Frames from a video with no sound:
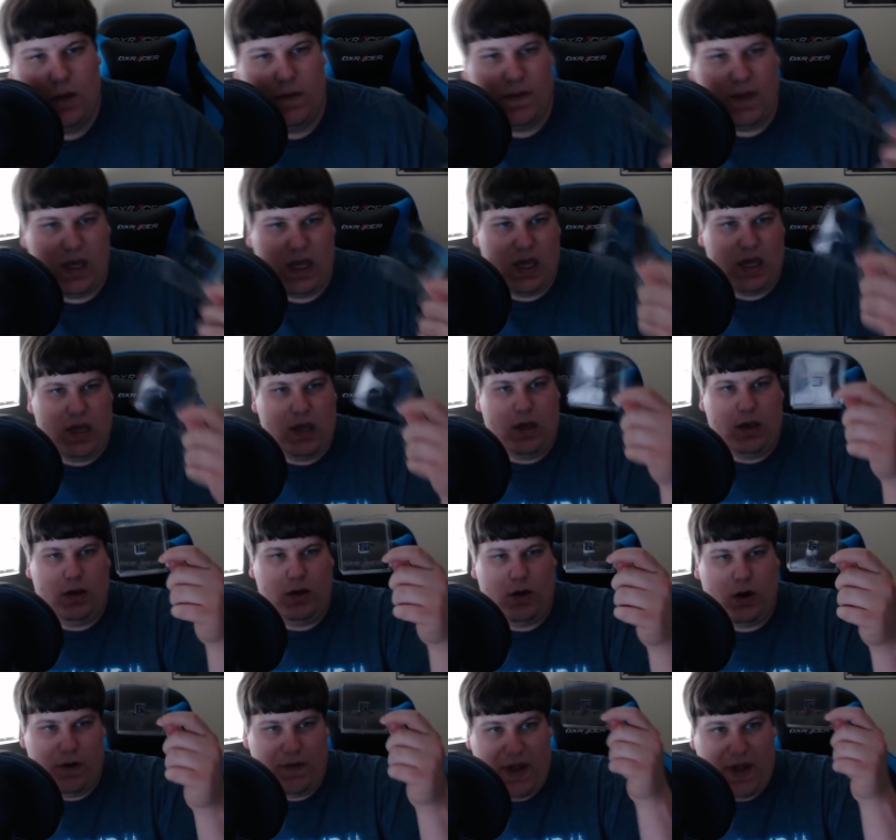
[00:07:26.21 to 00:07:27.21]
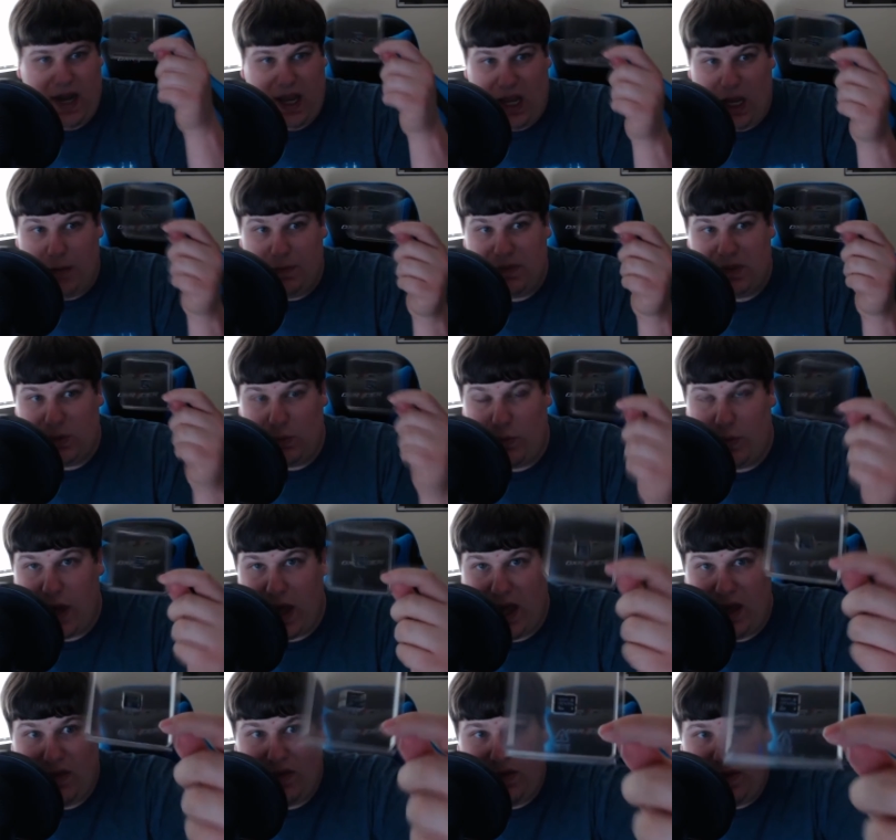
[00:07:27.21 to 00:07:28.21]
the card that it comes
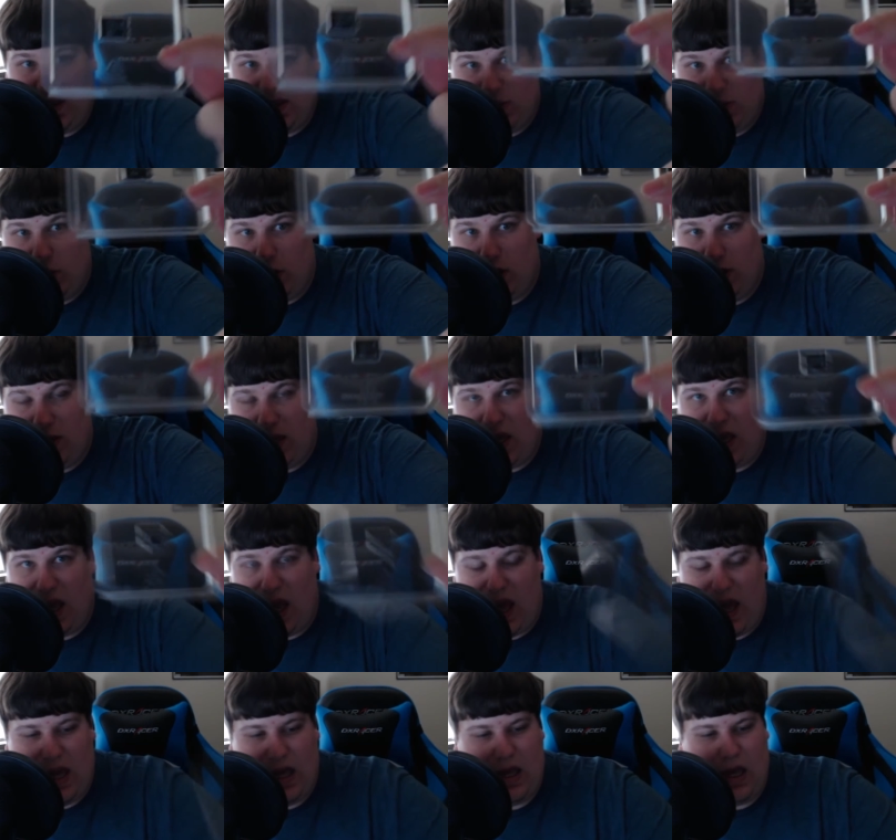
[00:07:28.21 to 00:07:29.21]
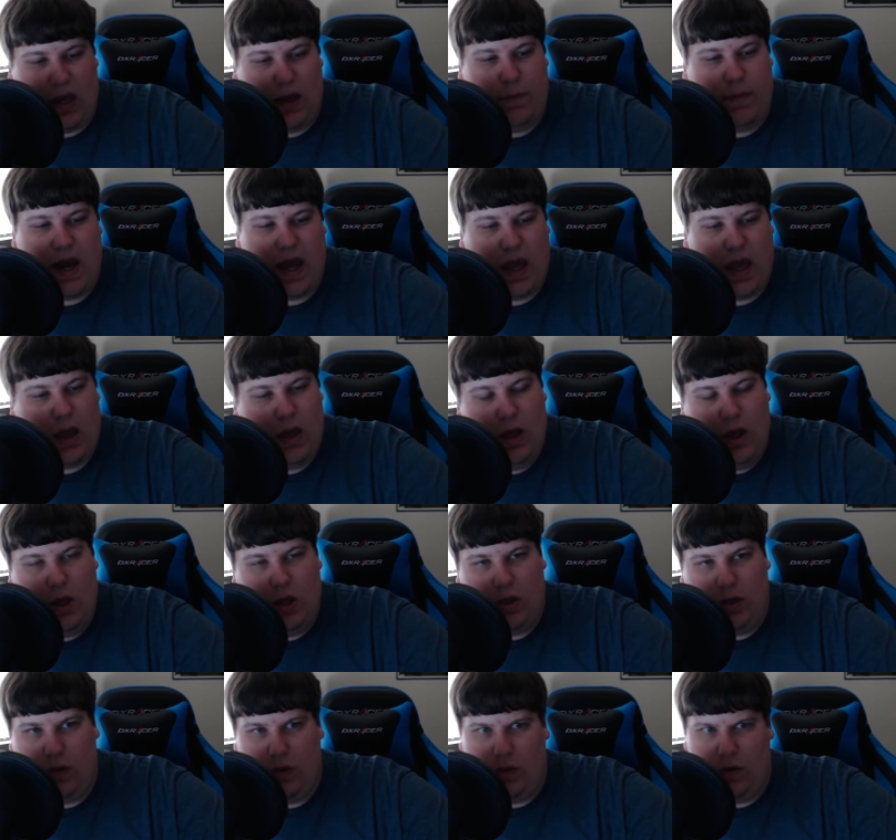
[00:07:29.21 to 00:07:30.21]
with, this one, the 8GB,
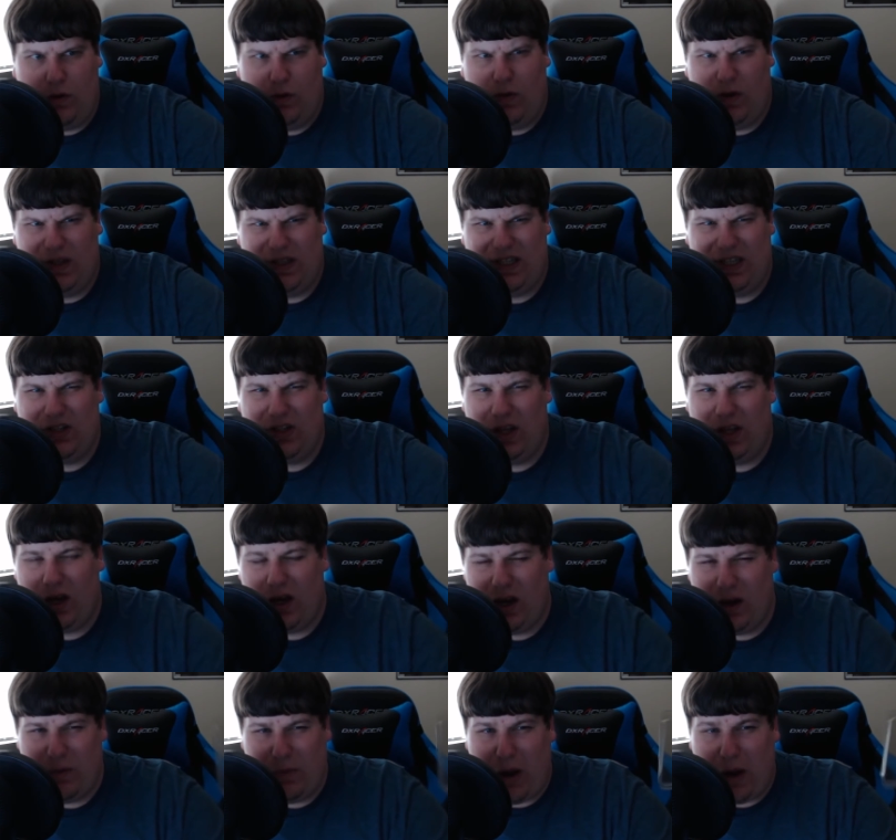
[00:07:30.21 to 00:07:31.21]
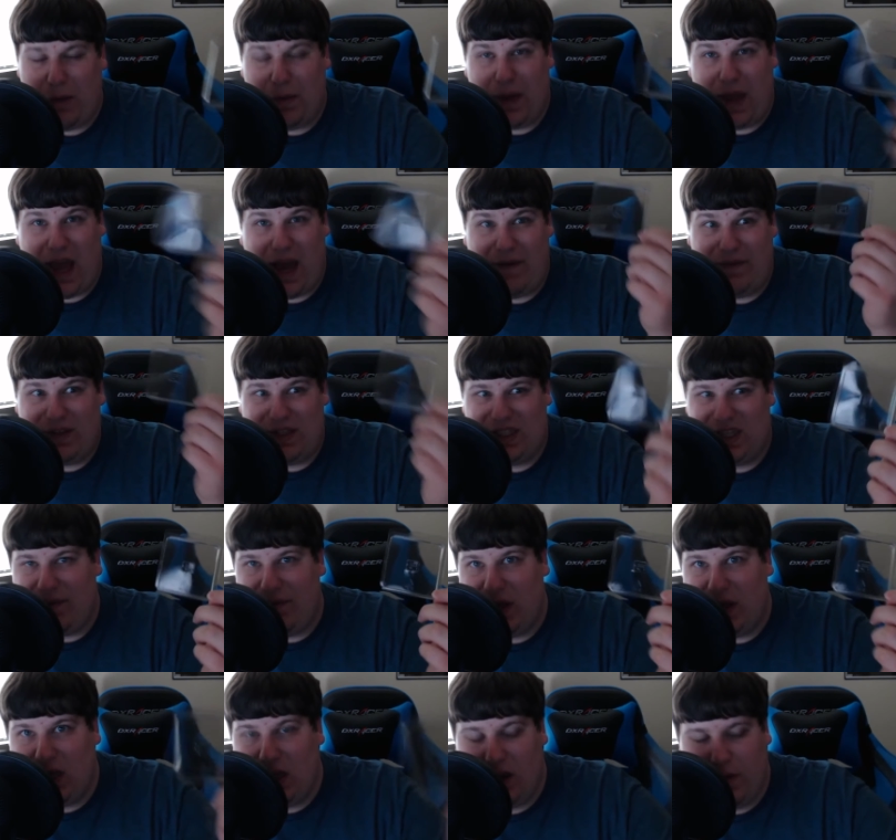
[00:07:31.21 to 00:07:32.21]
you essentially are going to probably have a
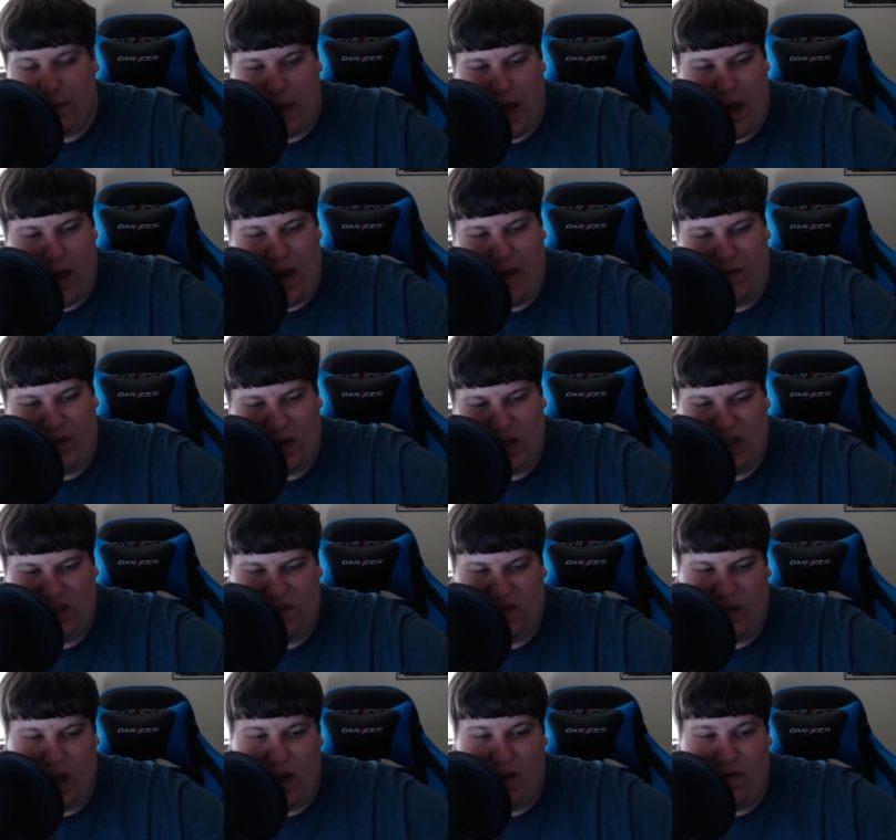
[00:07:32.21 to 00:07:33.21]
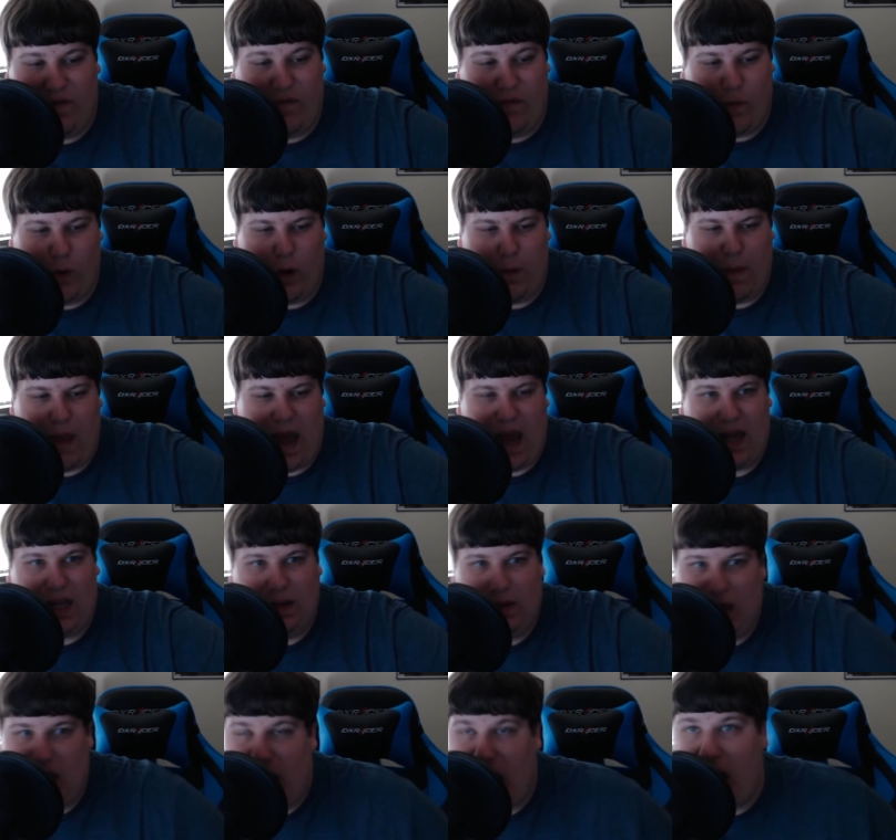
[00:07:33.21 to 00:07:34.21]
7GB after it's done
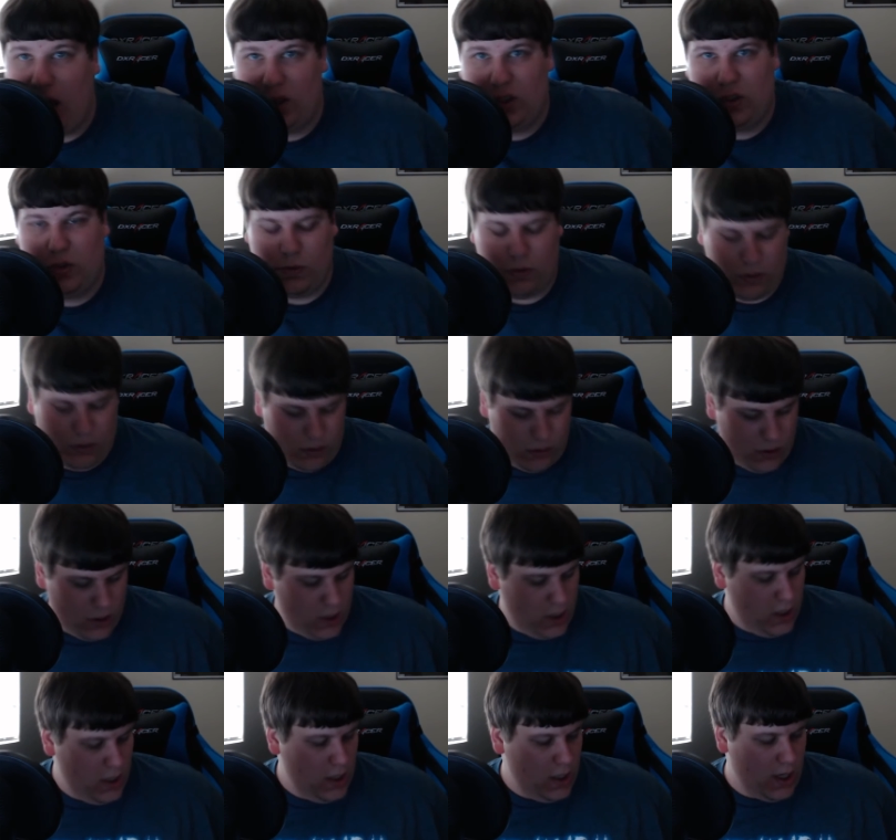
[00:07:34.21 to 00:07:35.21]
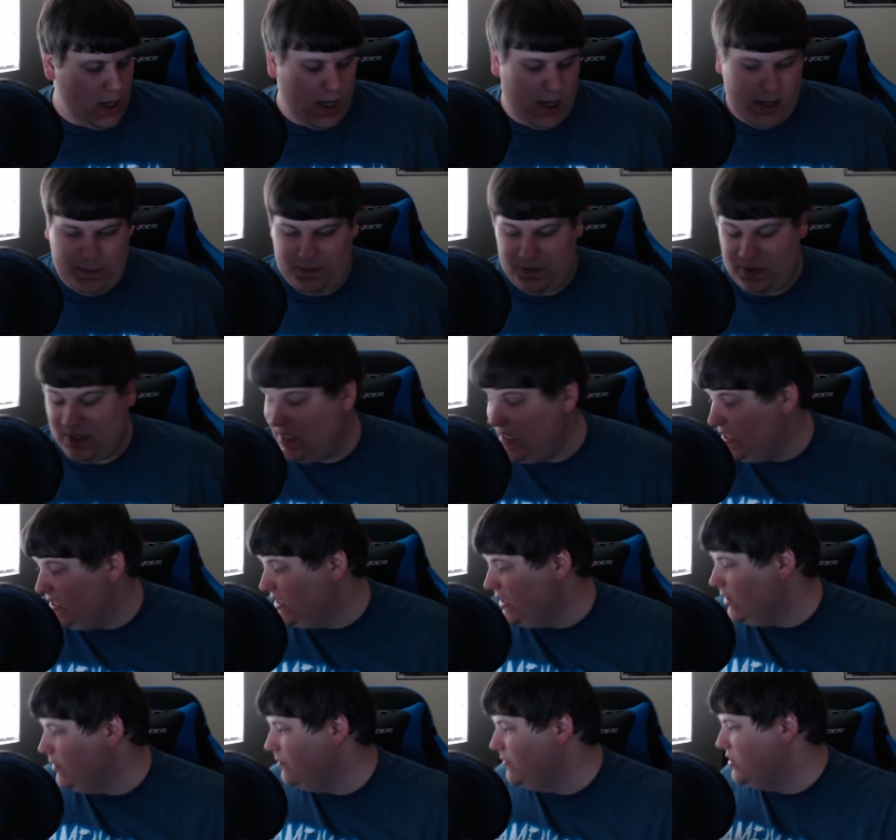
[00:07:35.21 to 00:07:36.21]
formatting the actual
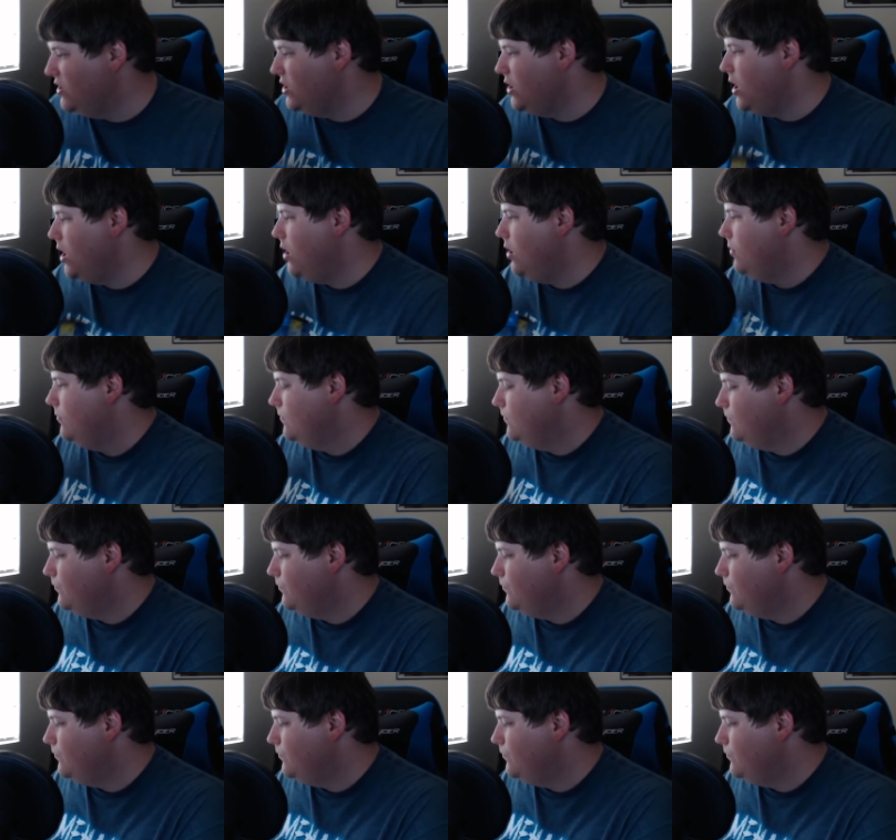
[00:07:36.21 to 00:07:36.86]
system. So